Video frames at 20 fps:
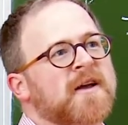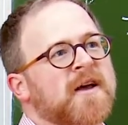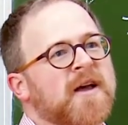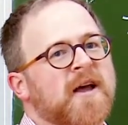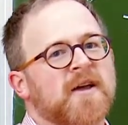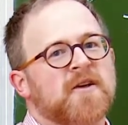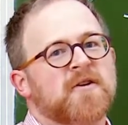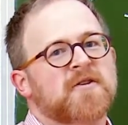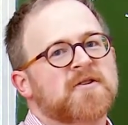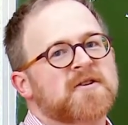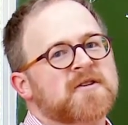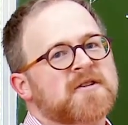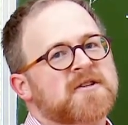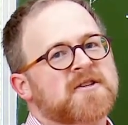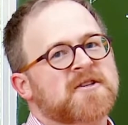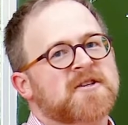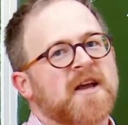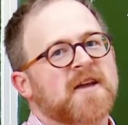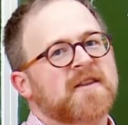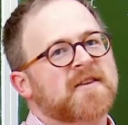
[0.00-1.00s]
and you just
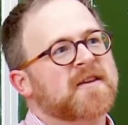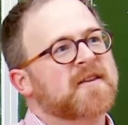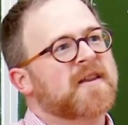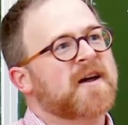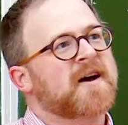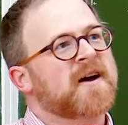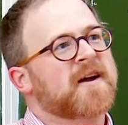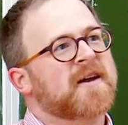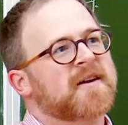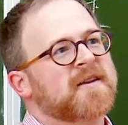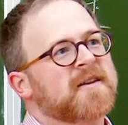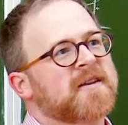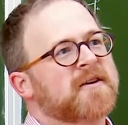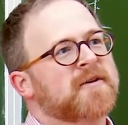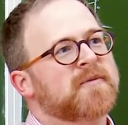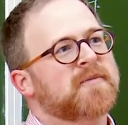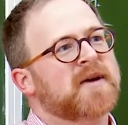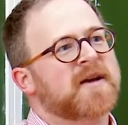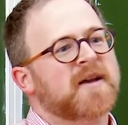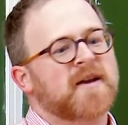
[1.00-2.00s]
shake the line a
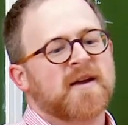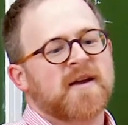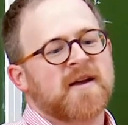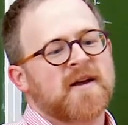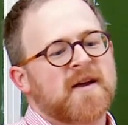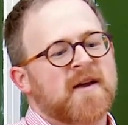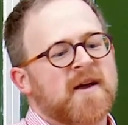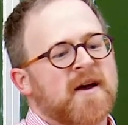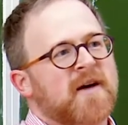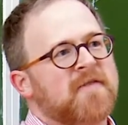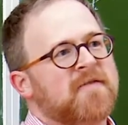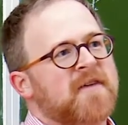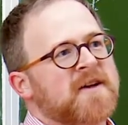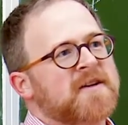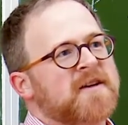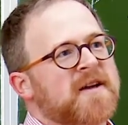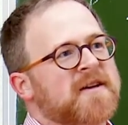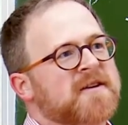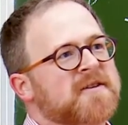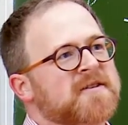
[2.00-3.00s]
little bit,
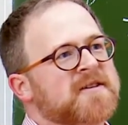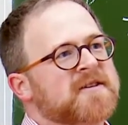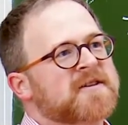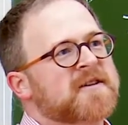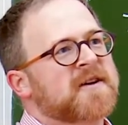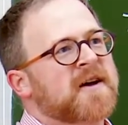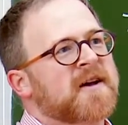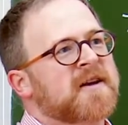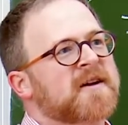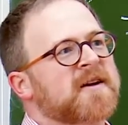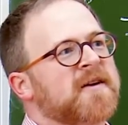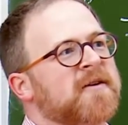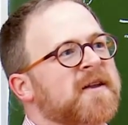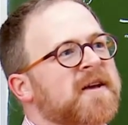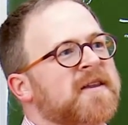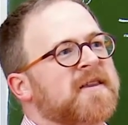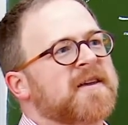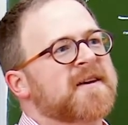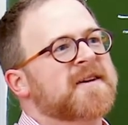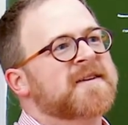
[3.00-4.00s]
it'll just kind of go
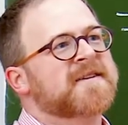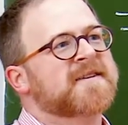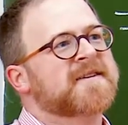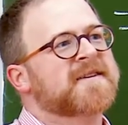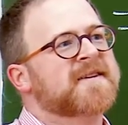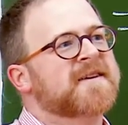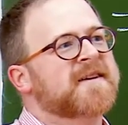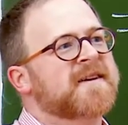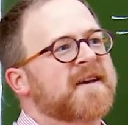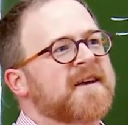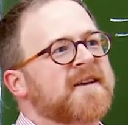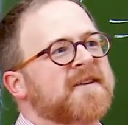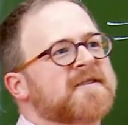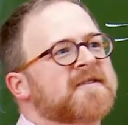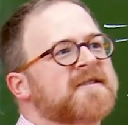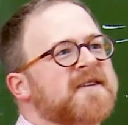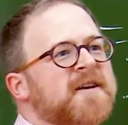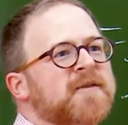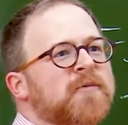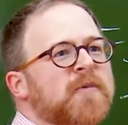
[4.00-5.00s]
like this, and you'll
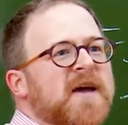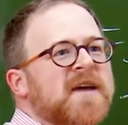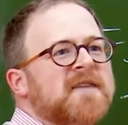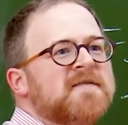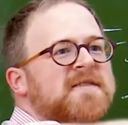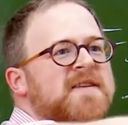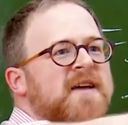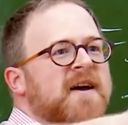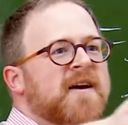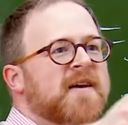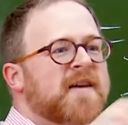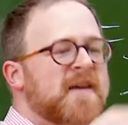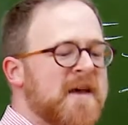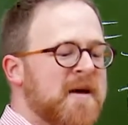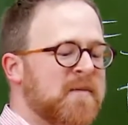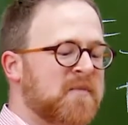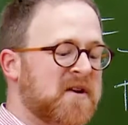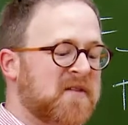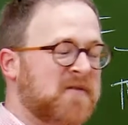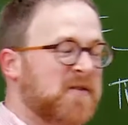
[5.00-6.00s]
send waves down.
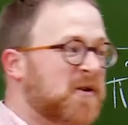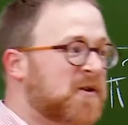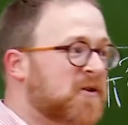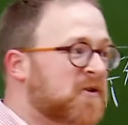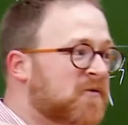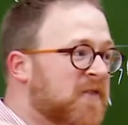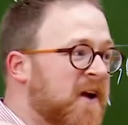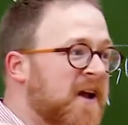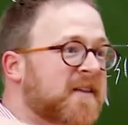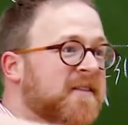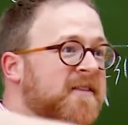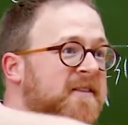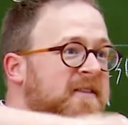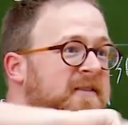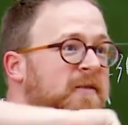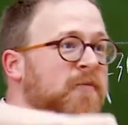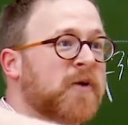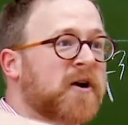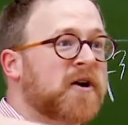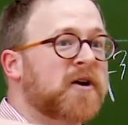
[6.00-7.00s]
But if you crank
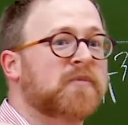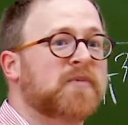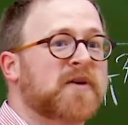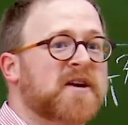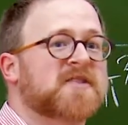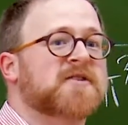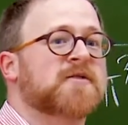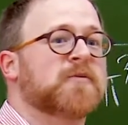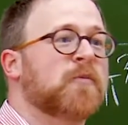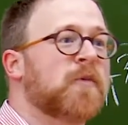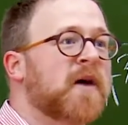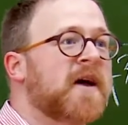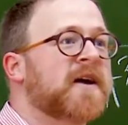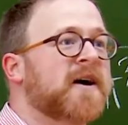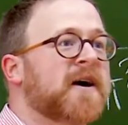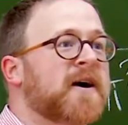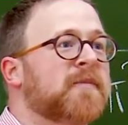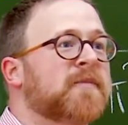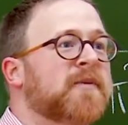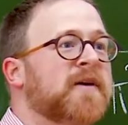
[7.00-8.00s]
the water pressure way
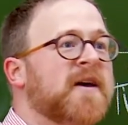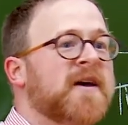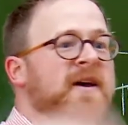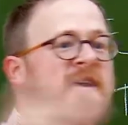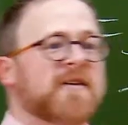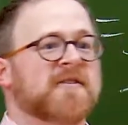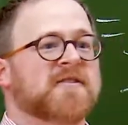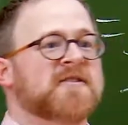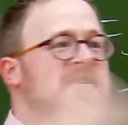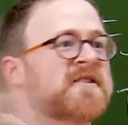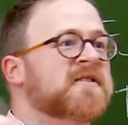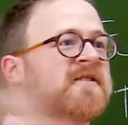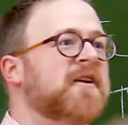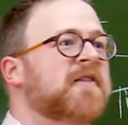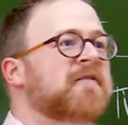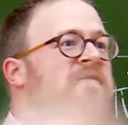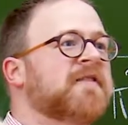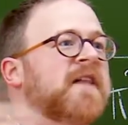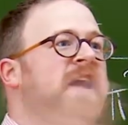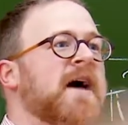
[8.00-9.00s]
up, it'll just
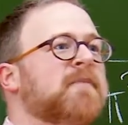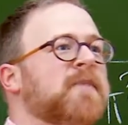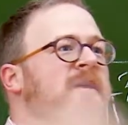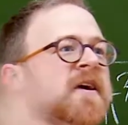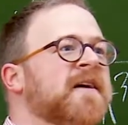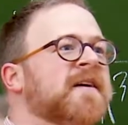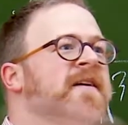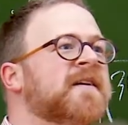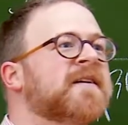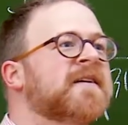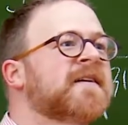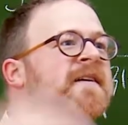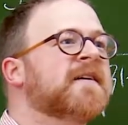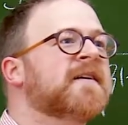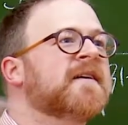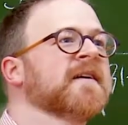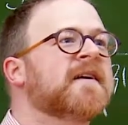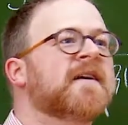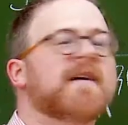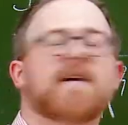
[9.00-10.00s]
start flapping.
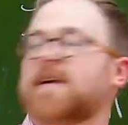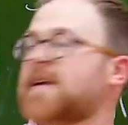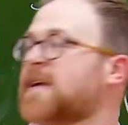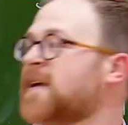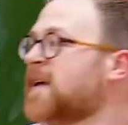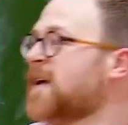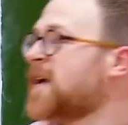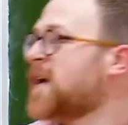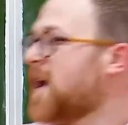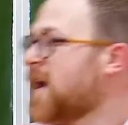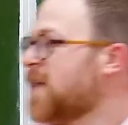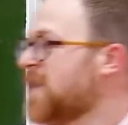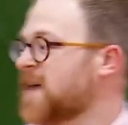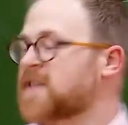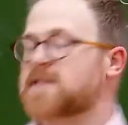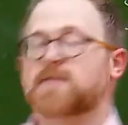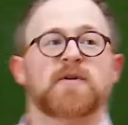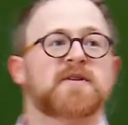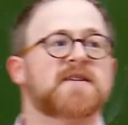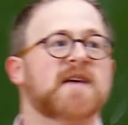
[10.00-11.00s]
And
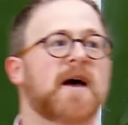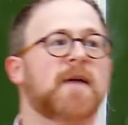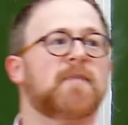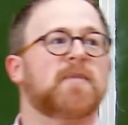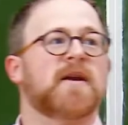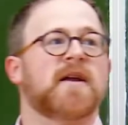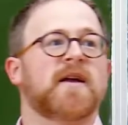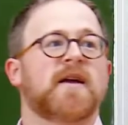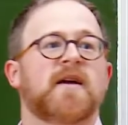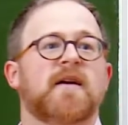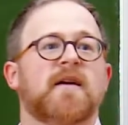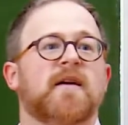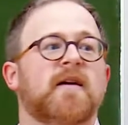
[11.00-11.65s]
that's what's happening here.